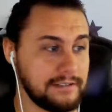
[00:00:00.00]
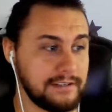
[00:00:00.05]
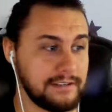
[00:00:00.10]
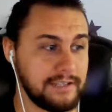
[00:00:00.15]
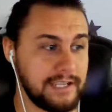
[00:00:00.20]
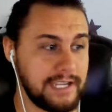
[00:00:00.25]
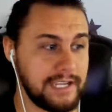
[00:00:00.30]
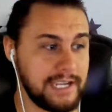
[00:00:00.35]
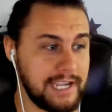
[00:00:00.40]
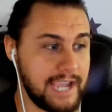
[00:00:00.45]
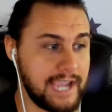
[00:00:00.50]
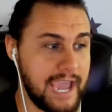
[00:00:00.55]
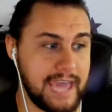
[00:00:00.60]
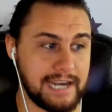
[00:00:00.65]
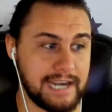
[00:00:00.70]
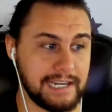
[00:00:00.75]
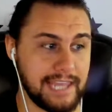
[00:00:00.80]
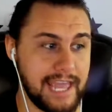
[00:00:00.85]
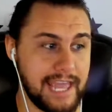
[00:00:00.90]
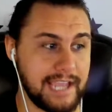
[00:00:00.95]
He had
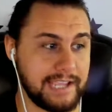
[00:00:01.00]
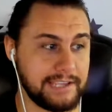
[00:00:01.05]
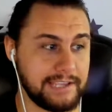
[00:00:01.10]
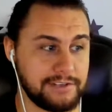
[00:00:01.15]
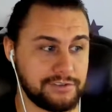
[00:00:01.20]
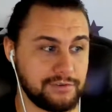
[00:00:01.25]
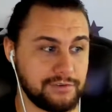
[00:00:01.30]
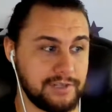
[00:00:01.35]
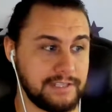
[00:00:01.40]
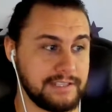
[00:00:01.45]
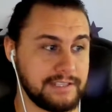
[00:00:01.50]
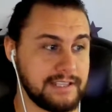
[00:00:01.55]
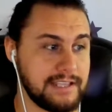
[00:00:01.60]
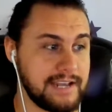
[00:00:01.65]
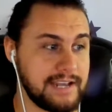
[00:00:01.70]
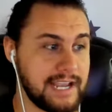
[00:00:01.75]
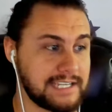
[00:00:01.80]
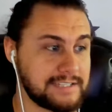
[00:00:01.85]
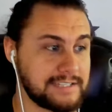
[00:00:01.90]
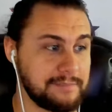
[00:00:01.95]
a leg injury, and then
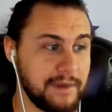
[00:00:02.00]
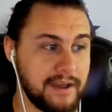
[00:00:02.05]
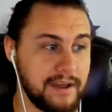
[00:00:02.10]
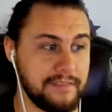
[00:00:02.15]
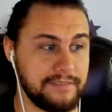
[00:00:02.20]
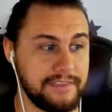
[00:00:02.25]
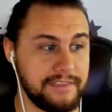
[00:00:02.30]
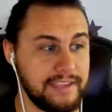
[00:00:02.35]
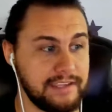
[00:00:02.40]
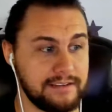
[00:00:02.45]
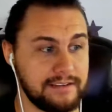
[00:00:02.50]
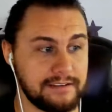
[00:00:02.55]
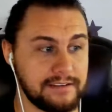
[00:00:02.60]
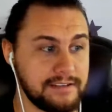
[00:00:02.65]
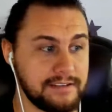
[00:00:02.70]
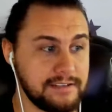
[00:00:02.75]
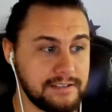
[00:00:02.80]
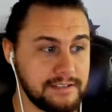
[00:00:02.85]
the next month he